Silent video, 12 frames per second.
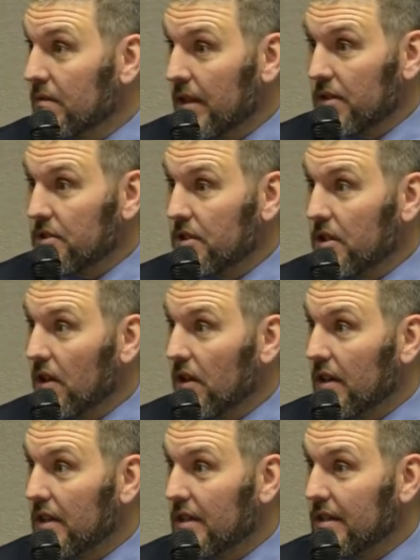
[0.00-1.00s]
What else do you
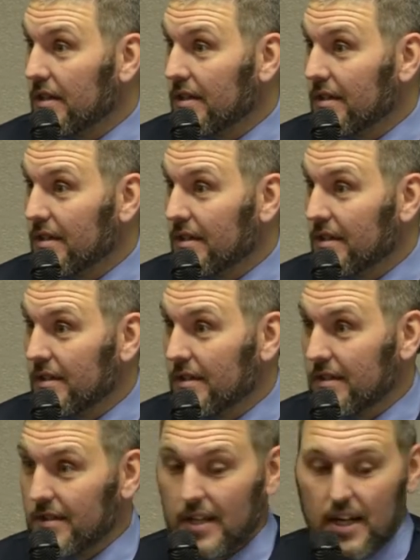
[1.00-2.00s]
call it?
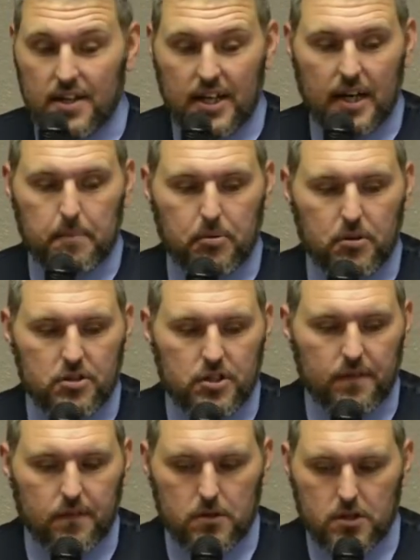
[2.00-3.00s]
They got to push
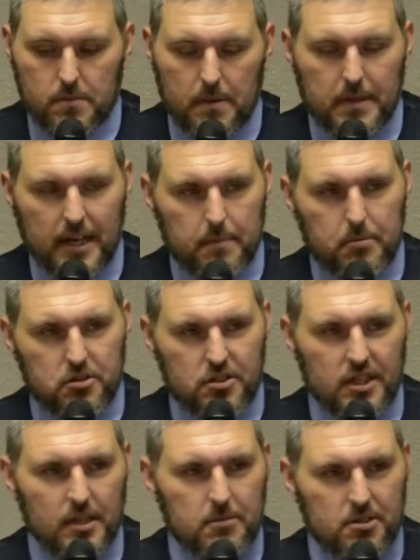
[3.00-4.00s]
the First Amendment. They got to push
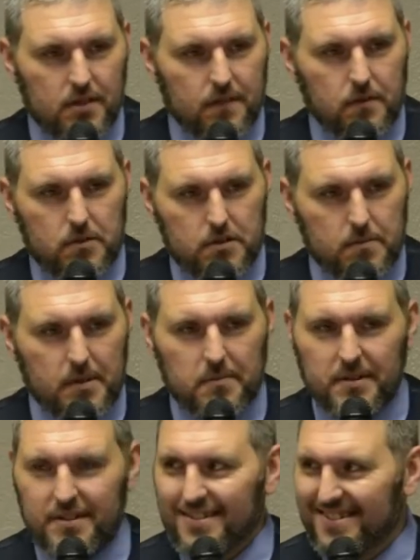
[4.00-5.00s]
the limits of the First
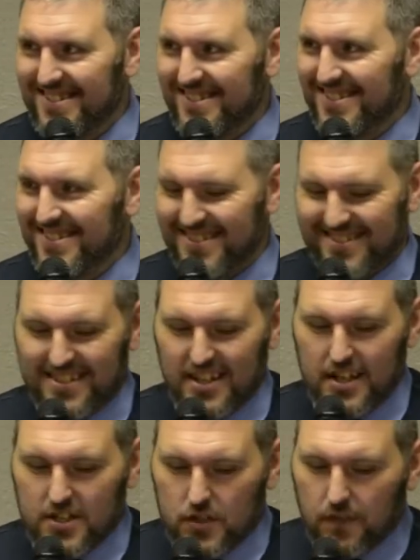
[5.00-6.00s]
Amendment. Right.
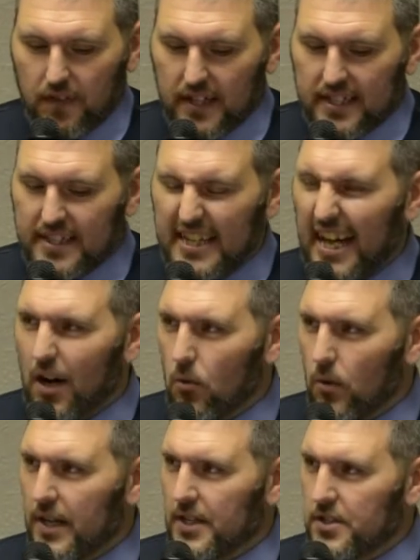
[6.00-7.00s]
So finally, the
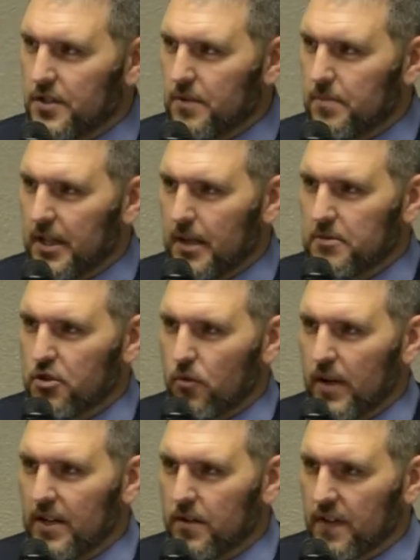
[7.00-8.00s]
outrage becomes
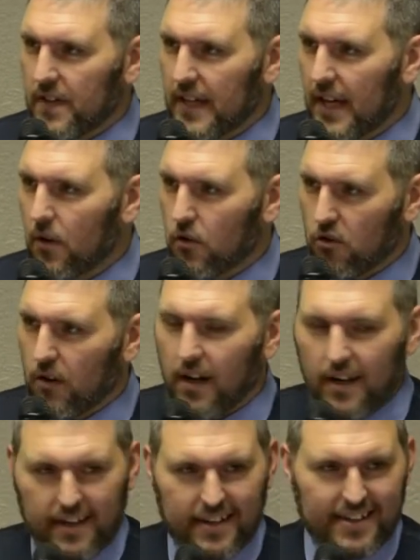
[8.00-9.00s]
greater than the
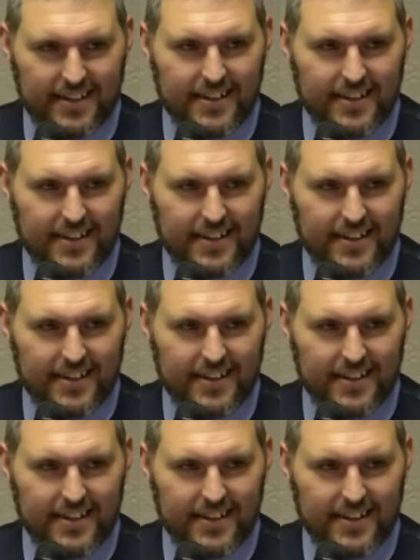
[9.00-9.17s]
outcry.